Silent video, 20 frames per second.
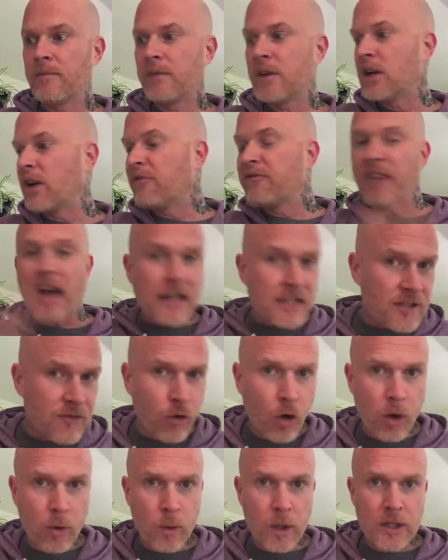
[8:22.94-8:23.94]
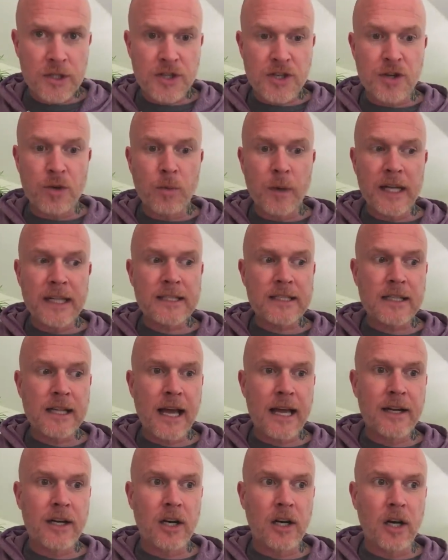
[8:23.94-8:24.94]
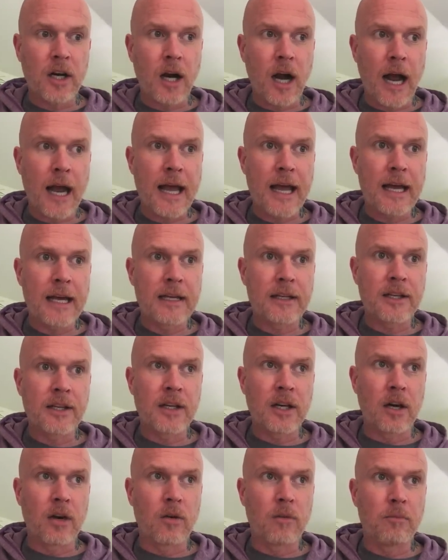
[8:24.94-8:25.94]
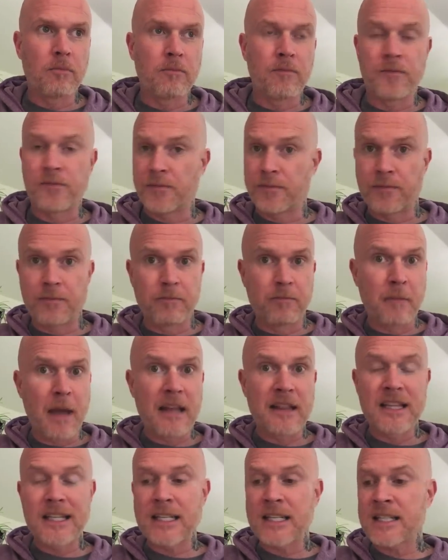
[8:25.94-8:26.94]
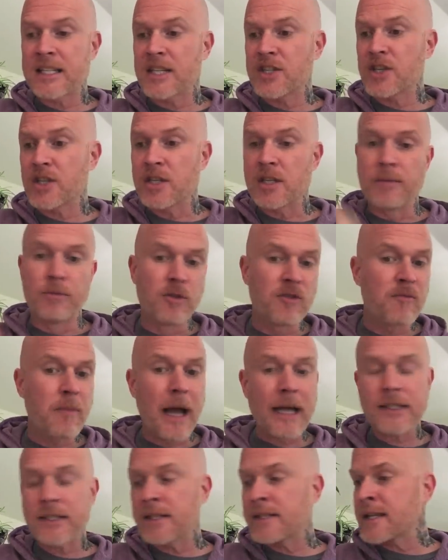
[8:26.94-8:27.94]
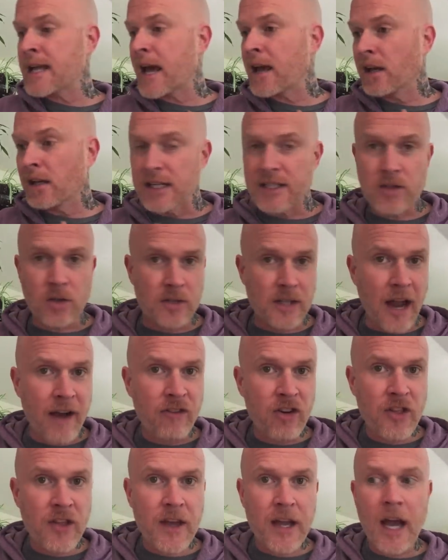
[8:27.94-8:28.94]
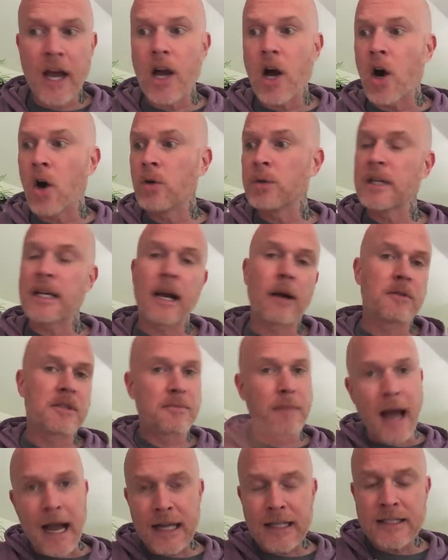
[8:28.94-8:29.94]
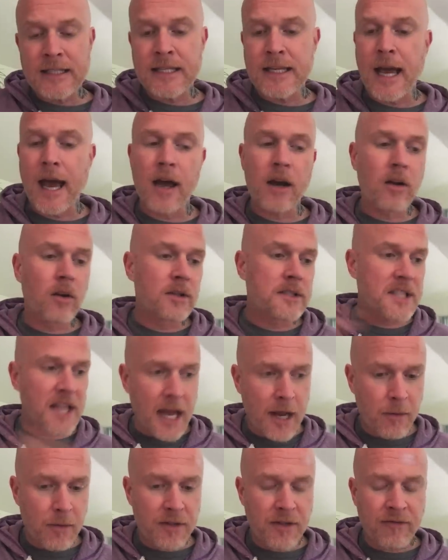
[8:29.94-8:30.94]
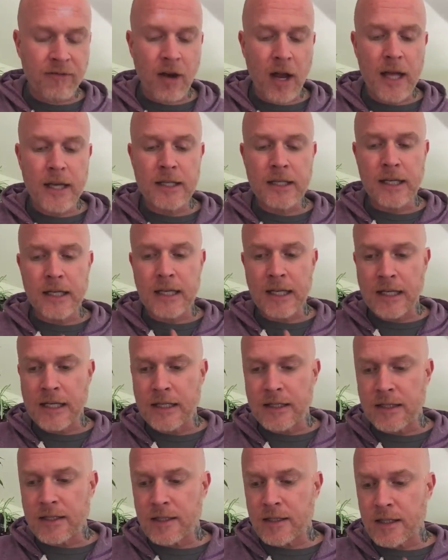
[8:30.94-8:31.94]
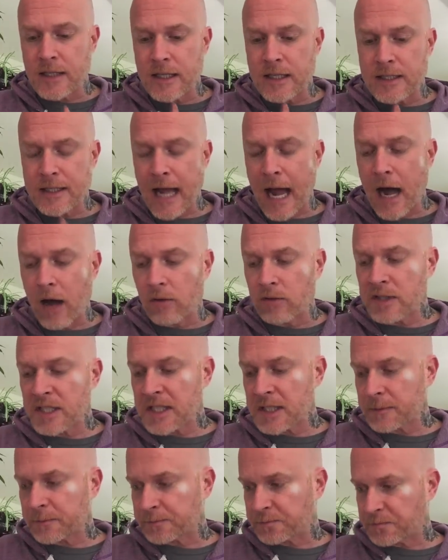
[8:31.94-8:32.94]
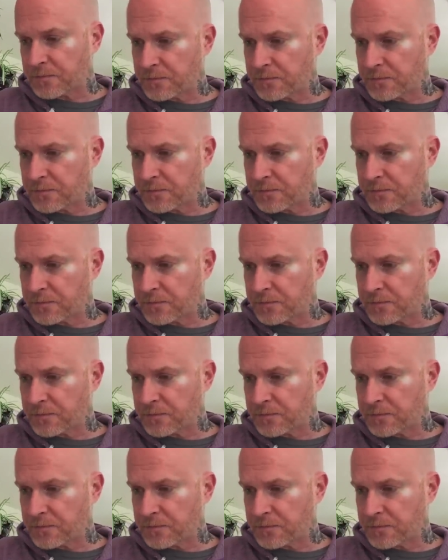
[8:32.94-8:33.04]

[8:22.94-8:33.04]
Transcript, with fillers: you know, fast forward two weeks later, I had, you know, made the decision to move back to Seattle. I sold everything I owned and I was back in Seattle staying with a friend in his his house